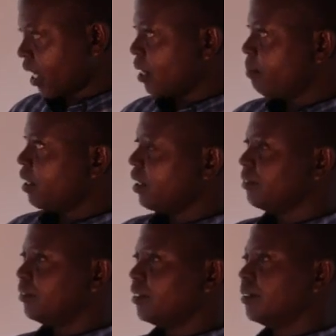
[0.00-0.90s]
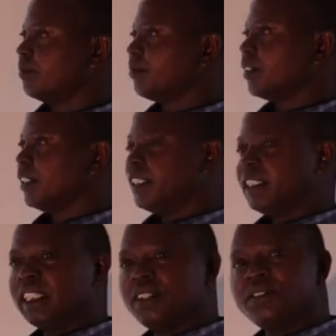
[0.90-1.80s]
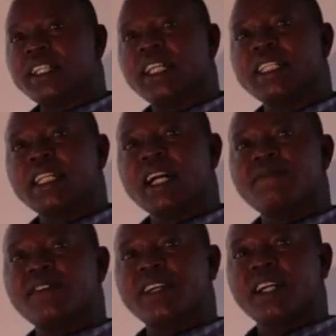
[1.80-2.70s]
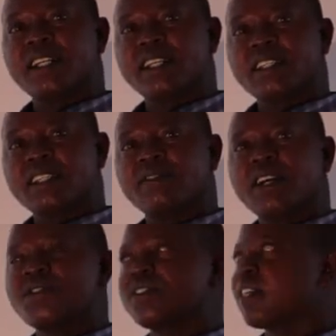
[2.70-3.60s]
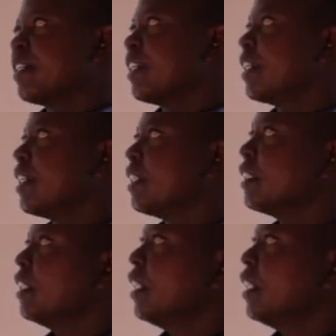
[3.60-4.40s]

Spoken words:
I believe children that are very attentive outside there,